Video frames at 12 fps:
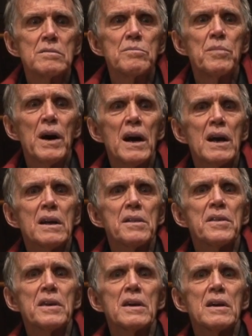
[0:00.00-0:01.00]
by
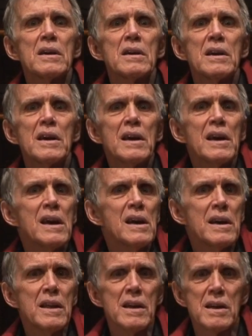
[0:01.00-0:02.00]
the
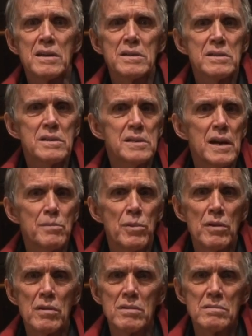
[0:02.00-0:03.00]
hideous
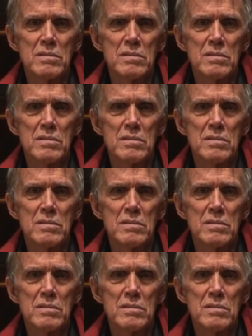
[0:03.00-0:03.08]
double